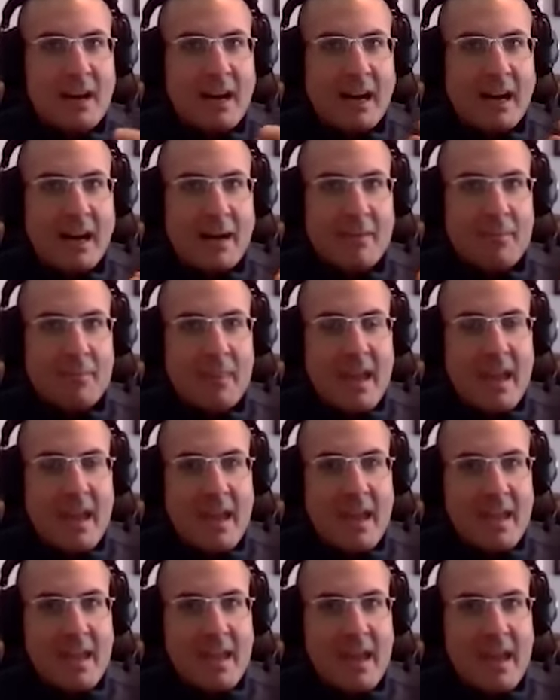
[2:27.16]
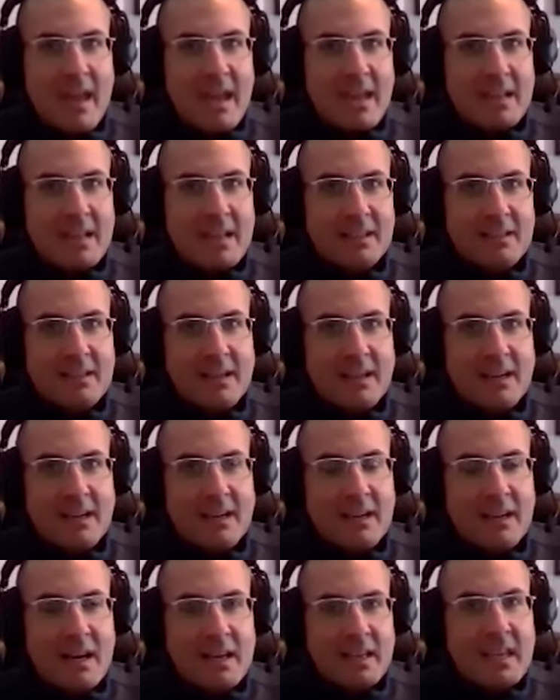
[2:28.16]
um, a a
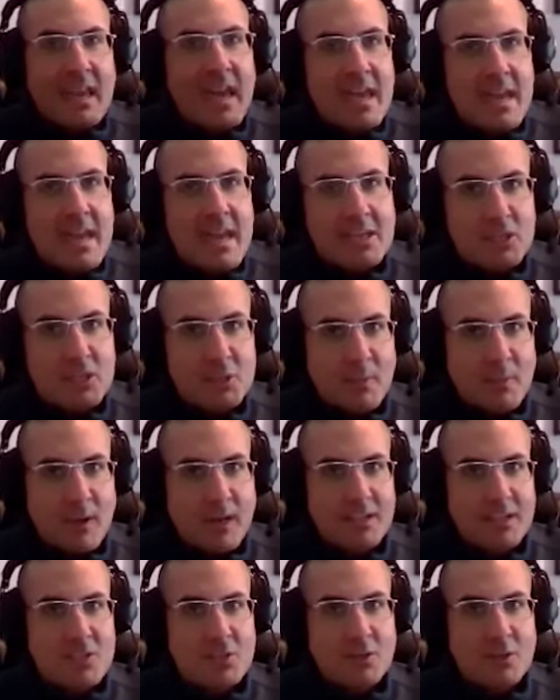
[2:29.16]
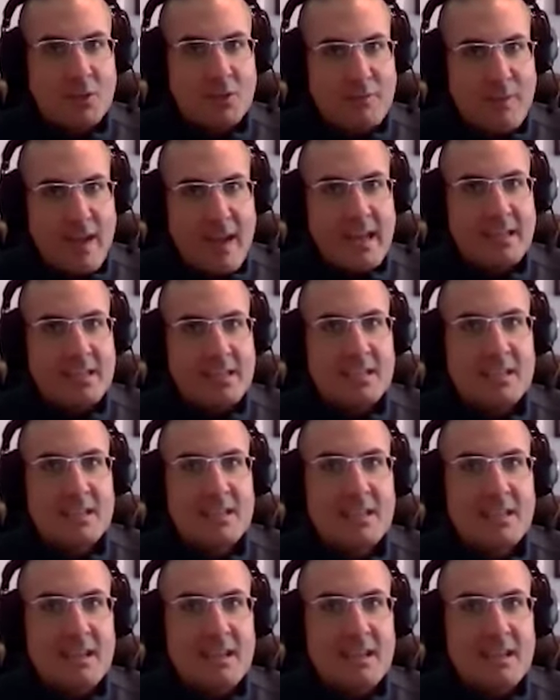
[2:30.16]
uh, a KH sponsored event